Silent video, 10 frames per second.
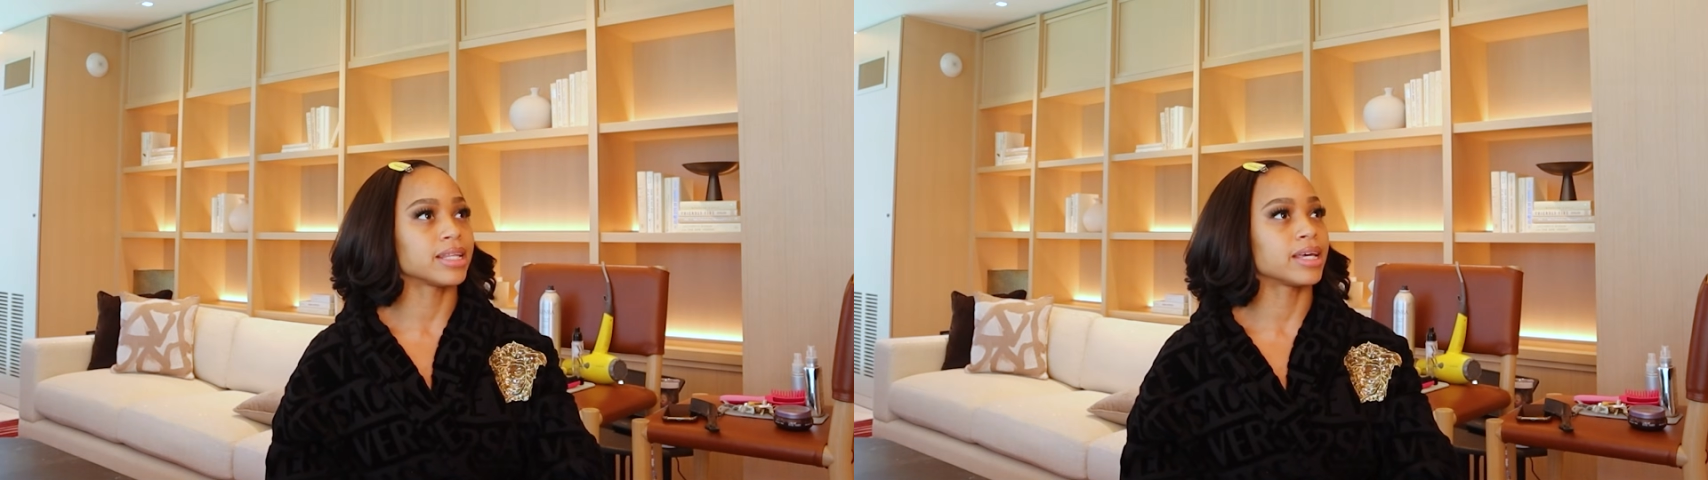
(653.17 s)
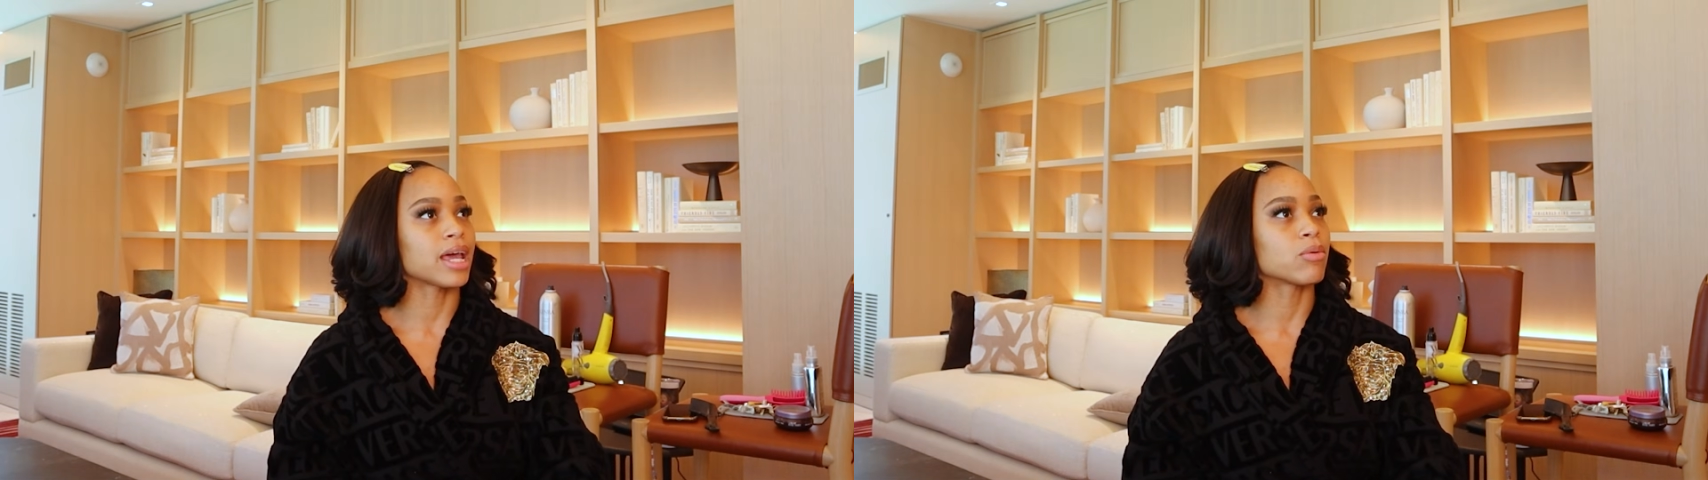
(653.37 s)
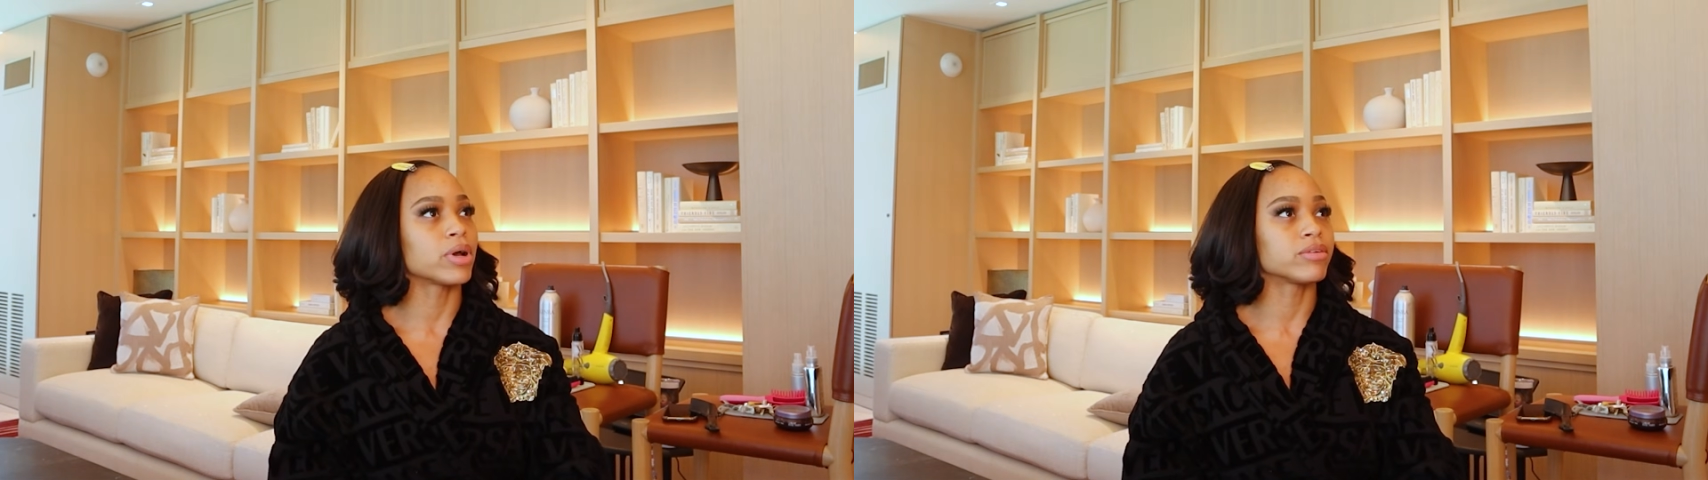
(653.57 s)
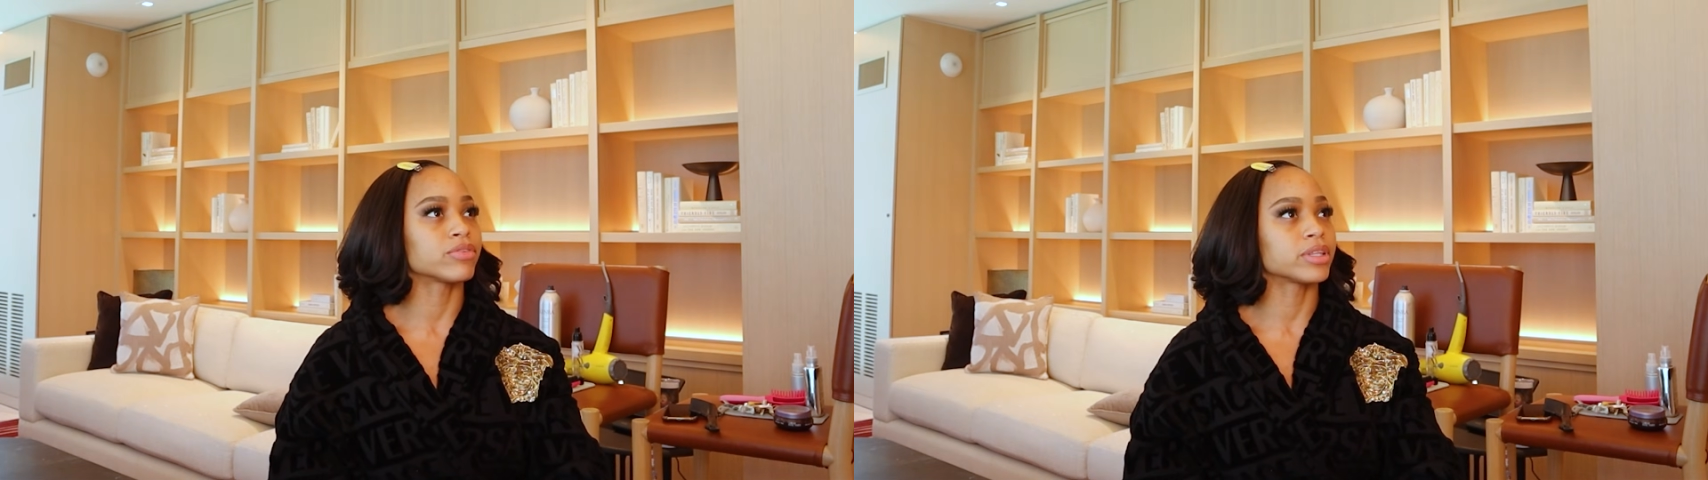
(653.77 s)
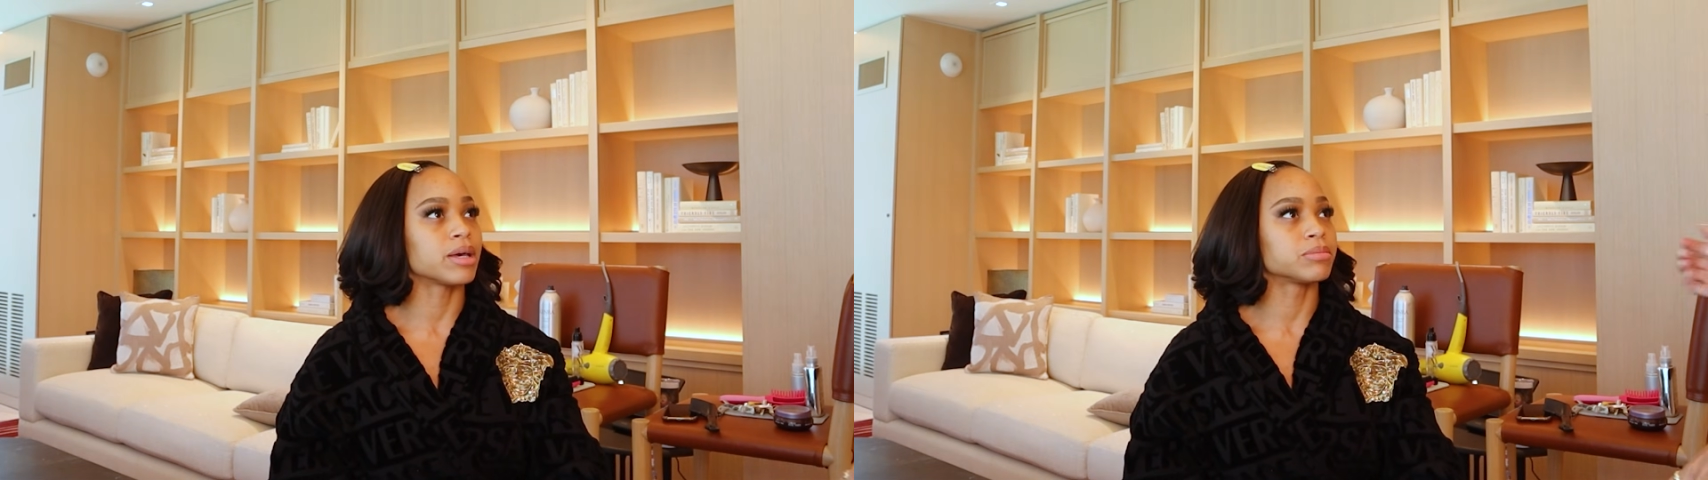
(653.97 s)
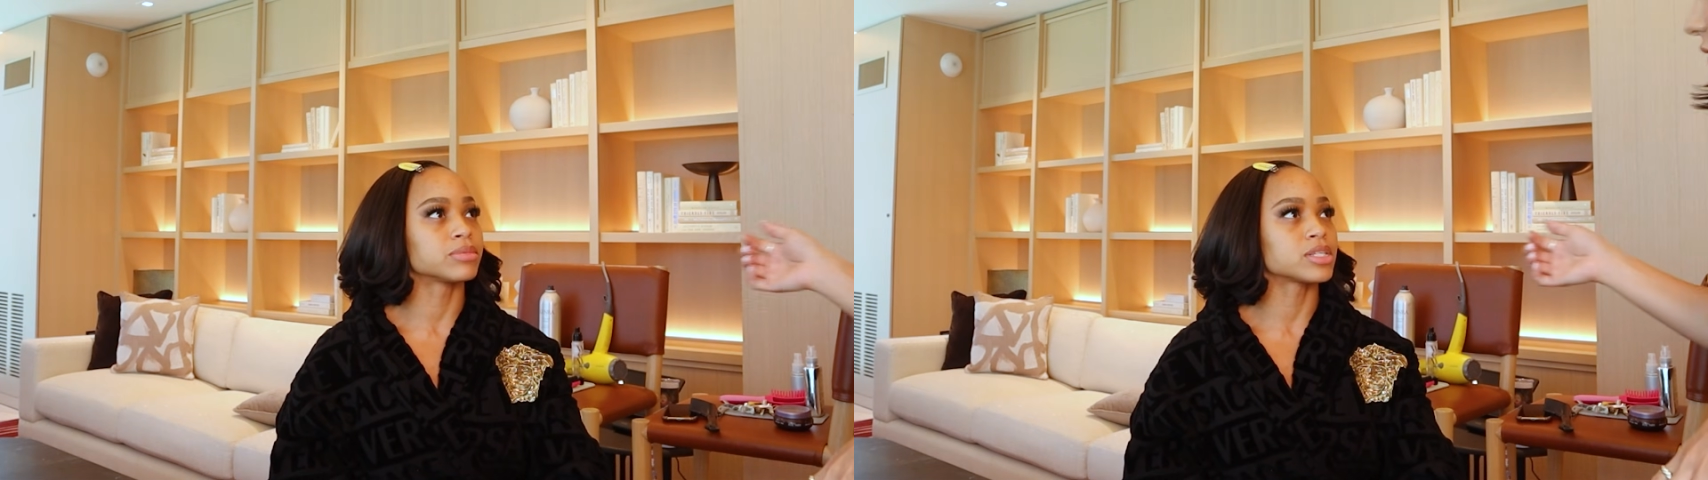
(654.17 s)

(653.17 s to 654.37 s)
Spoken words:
and then I went for them